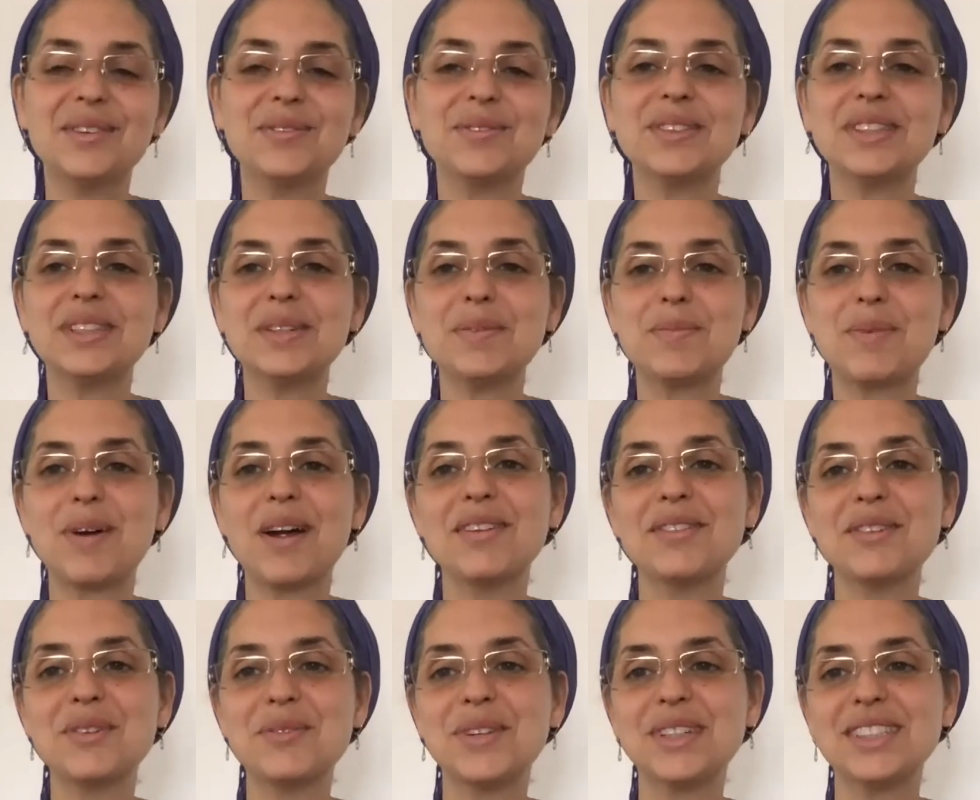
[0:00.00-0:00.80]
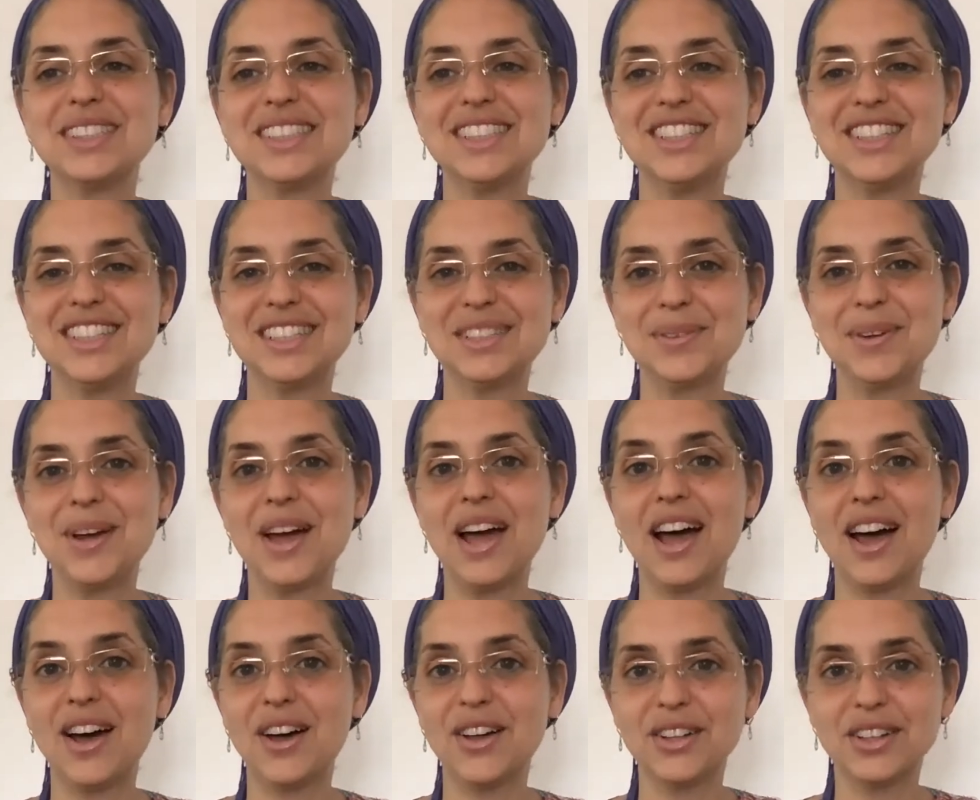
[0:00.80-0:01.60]
some private messages
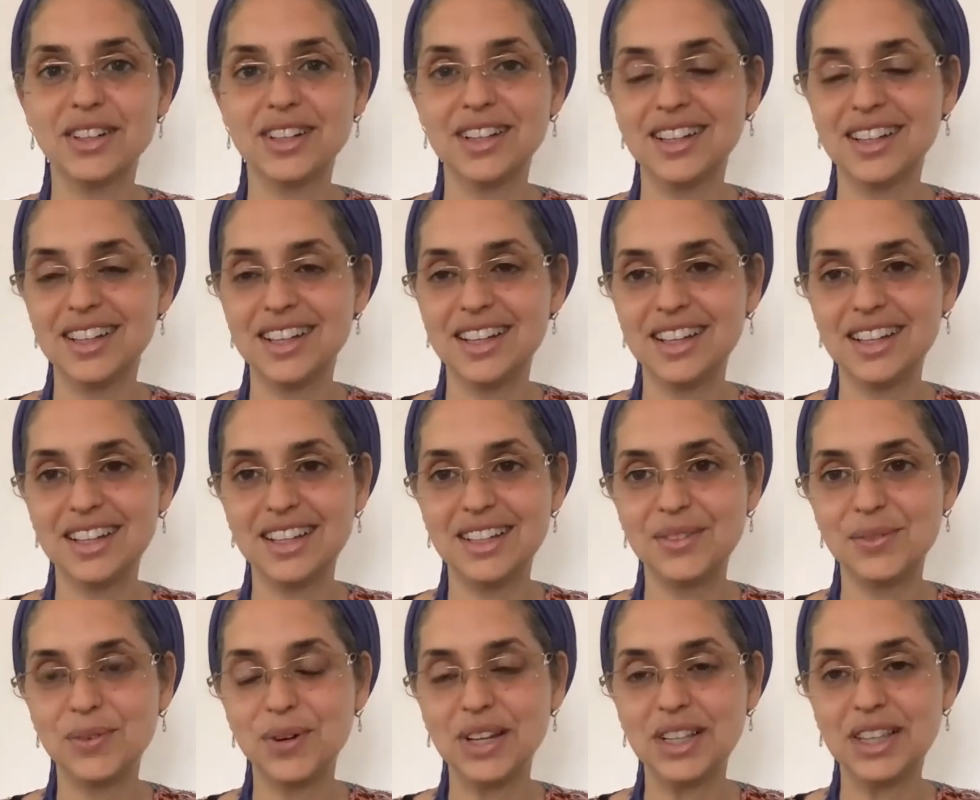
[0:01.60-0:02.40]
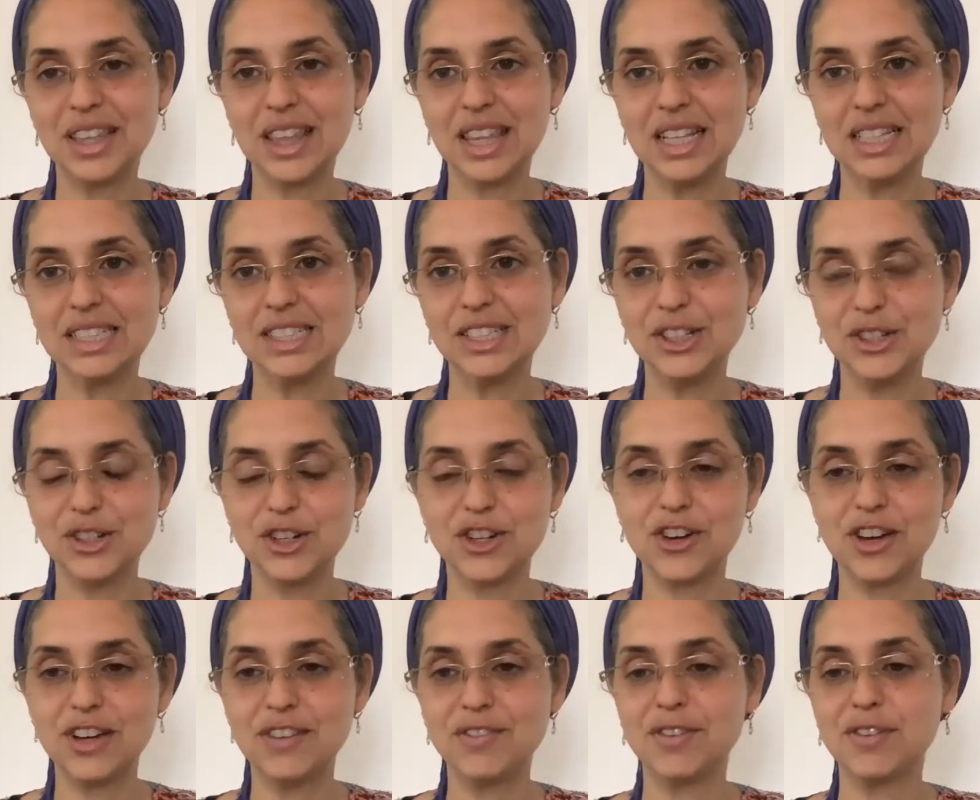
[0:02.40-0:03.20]
about what things you're
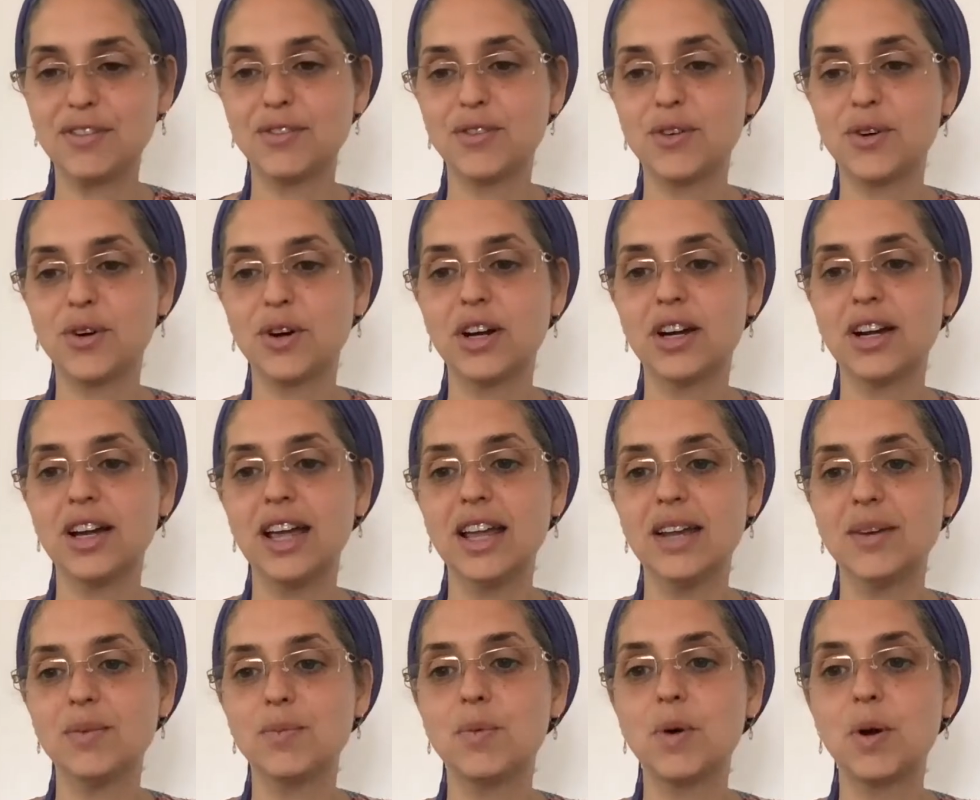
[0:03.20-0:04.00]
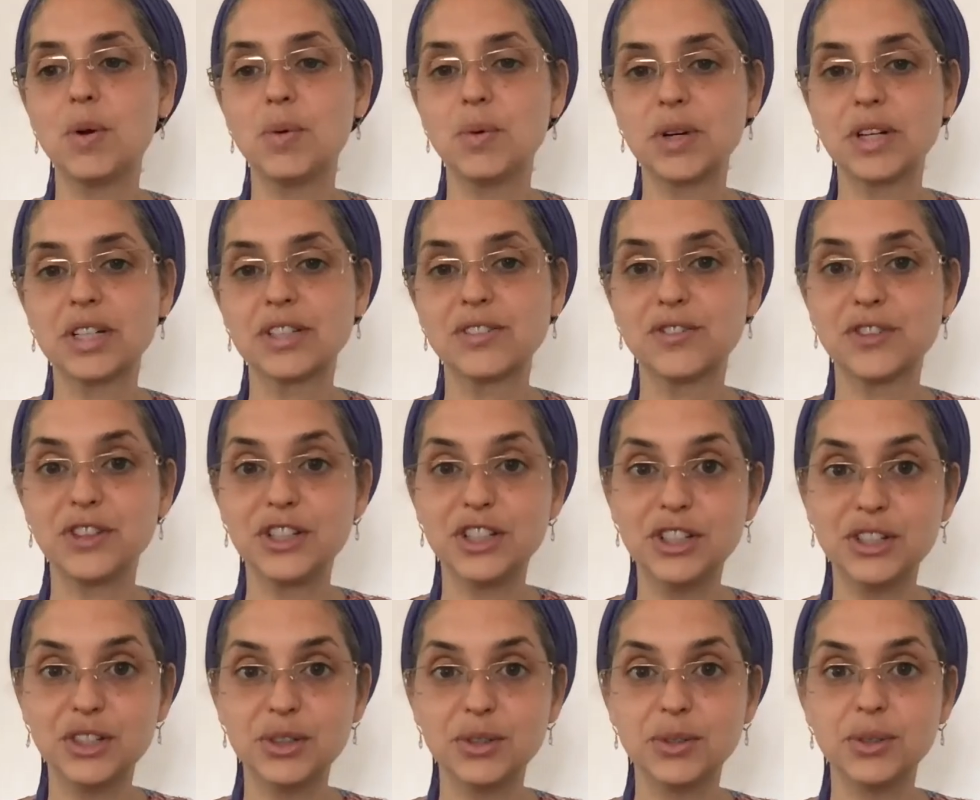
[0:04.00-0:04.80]
grateful for and what works for
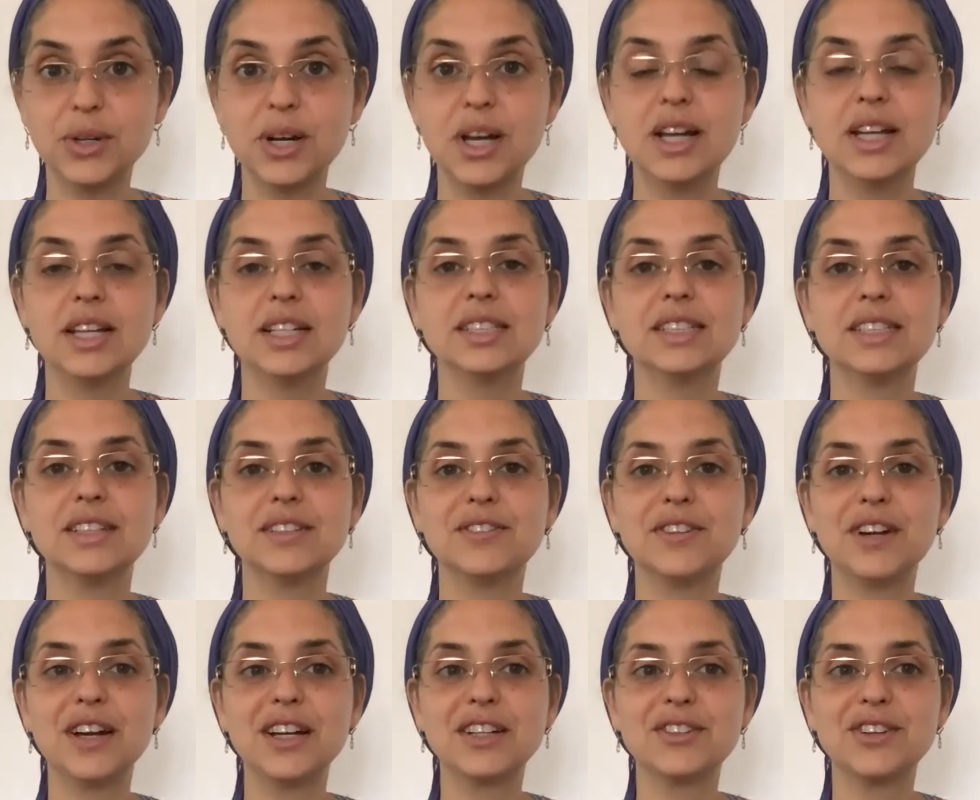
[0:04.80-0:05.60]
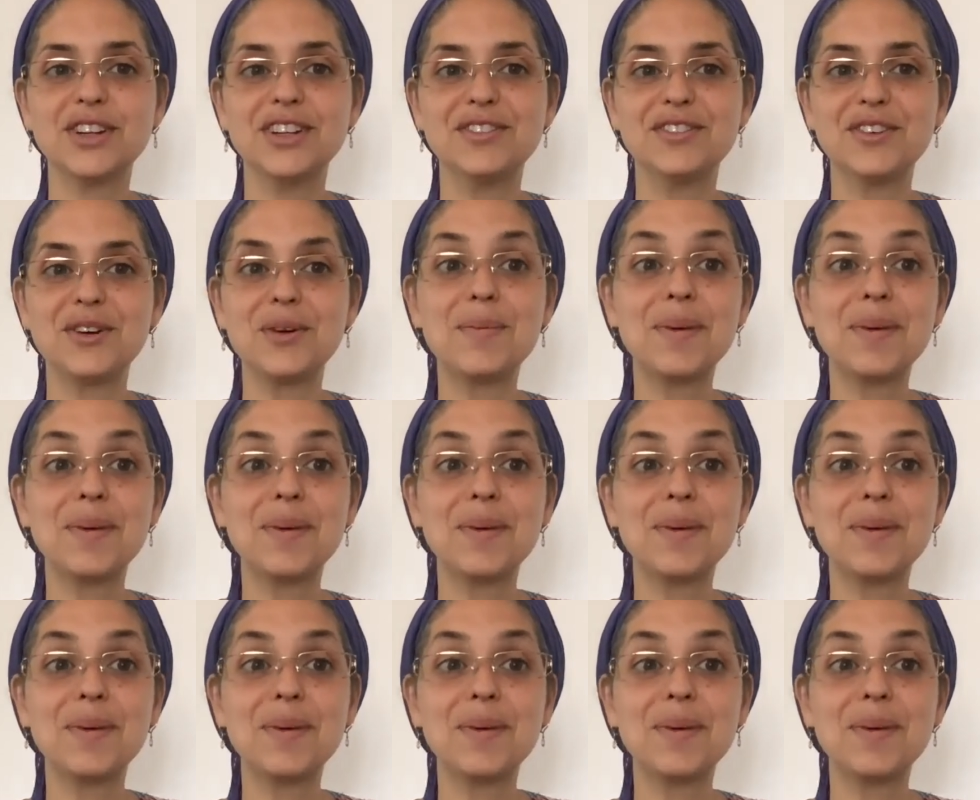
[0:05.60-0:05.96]
you to find grateful.